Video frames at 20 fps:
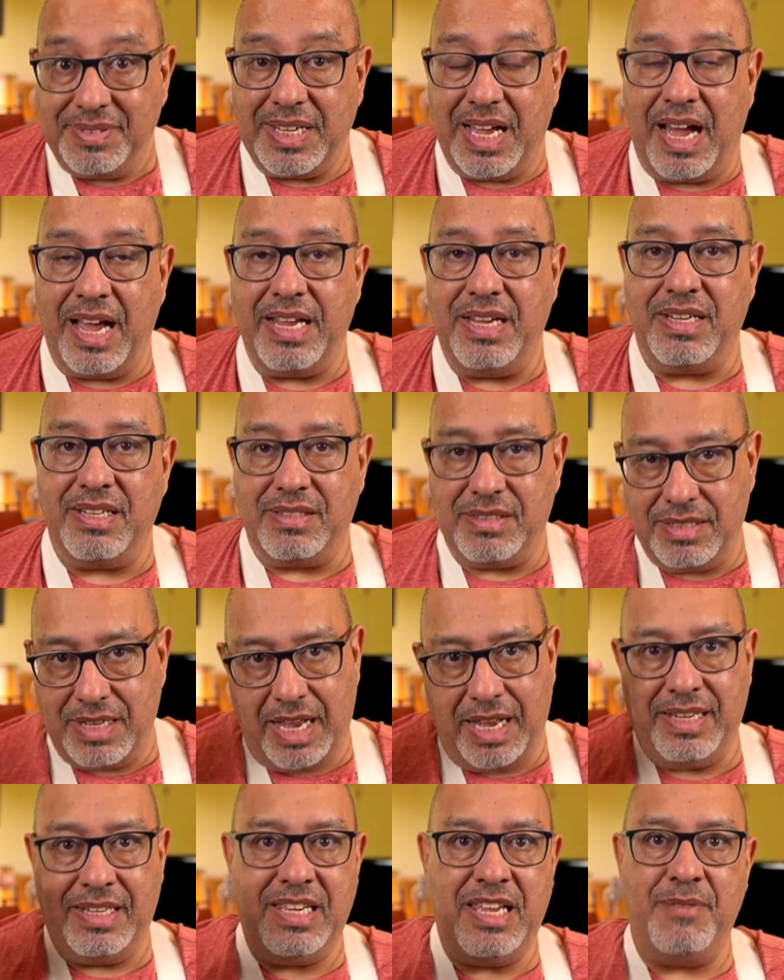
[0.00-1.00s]
I
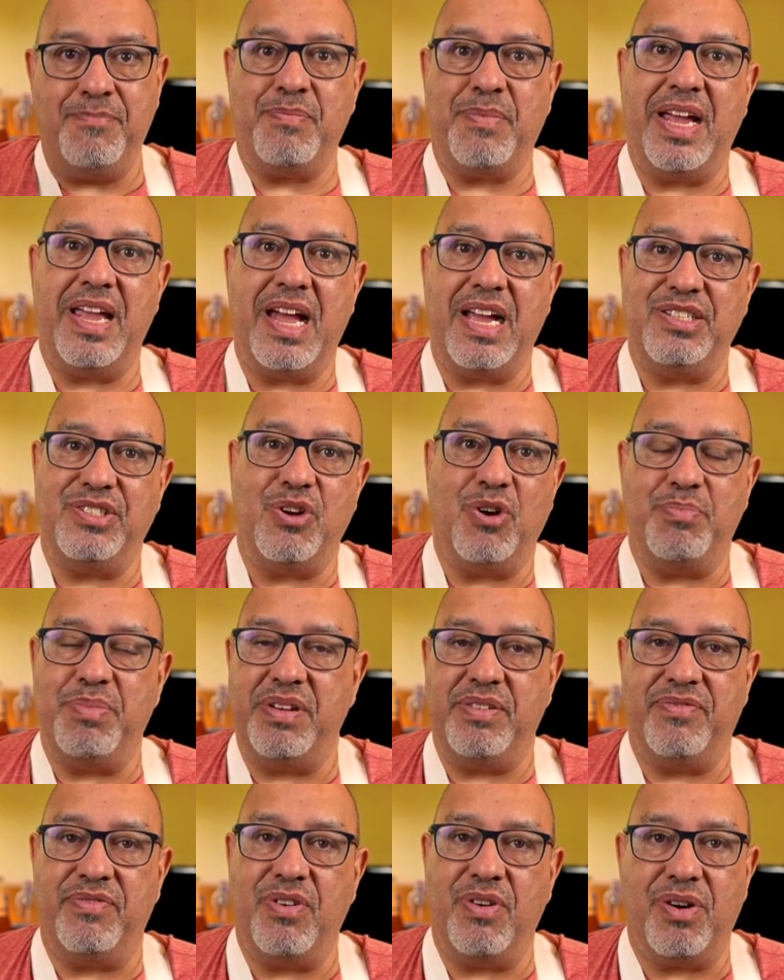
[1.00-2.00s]
keep my eyes
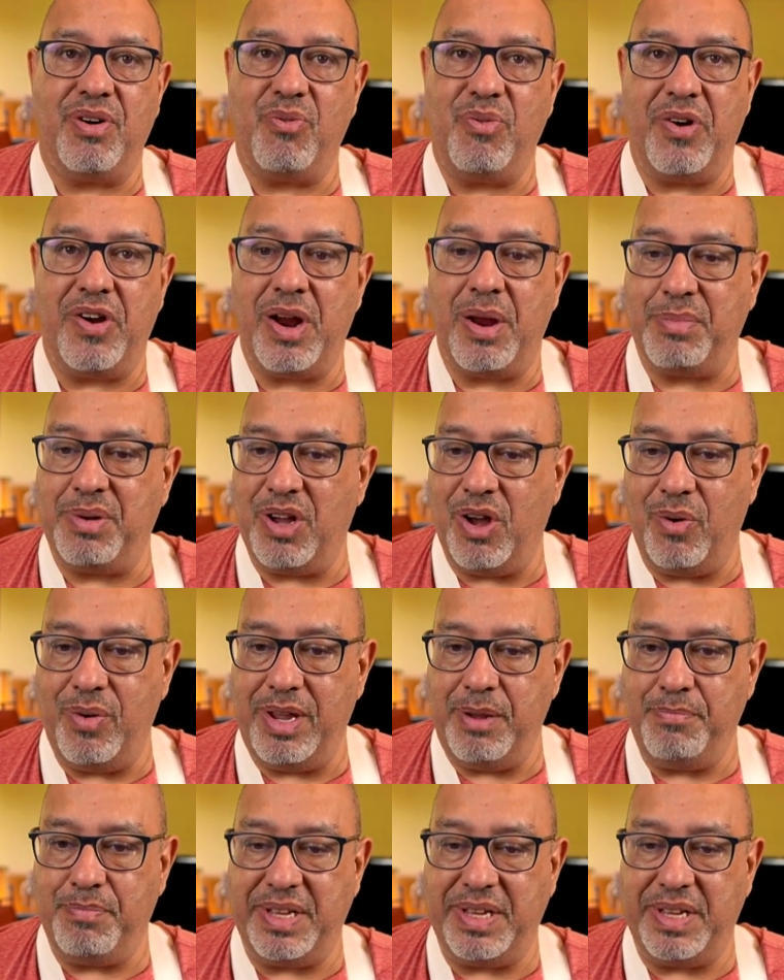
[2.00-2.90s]
open for where I'm going,